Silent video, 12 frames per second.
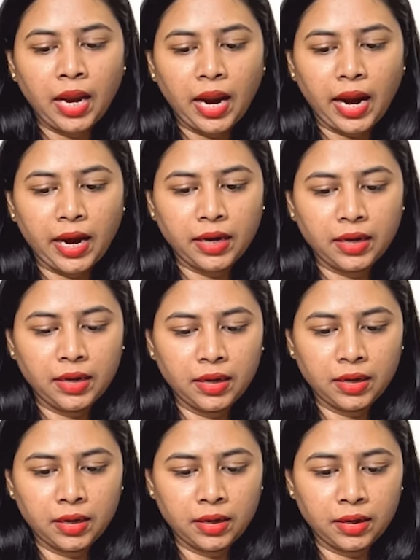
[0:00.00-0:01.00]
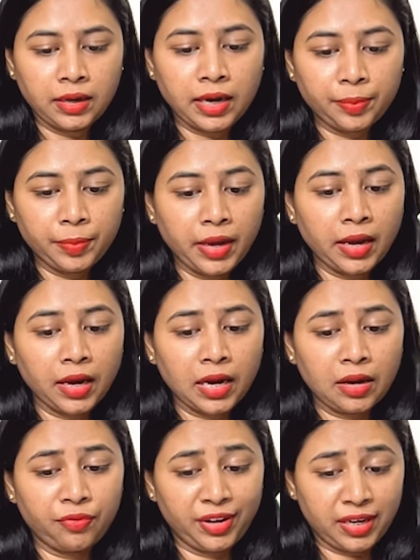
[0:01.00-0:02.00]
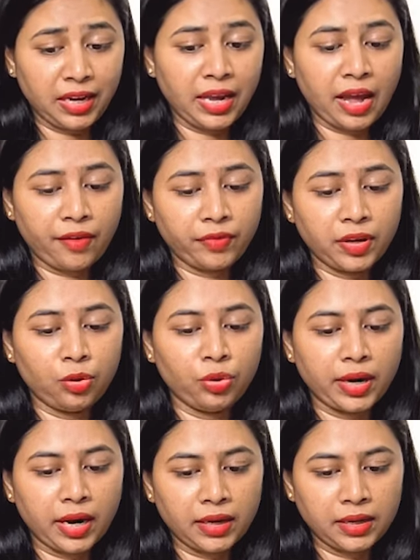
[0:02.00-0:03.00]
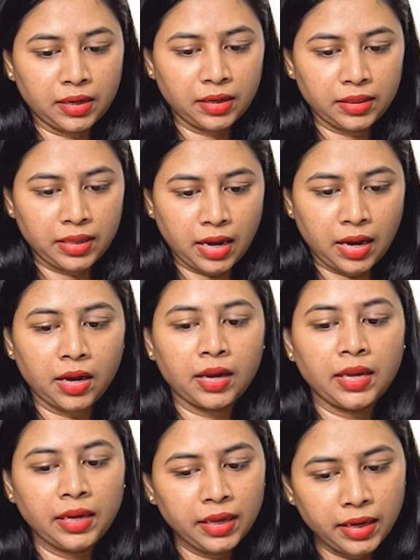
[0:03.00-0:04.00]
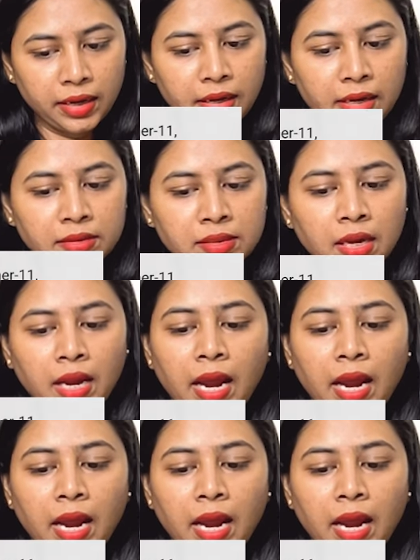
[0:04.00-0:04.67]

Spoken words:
And let me quickly have a look at the ingredients.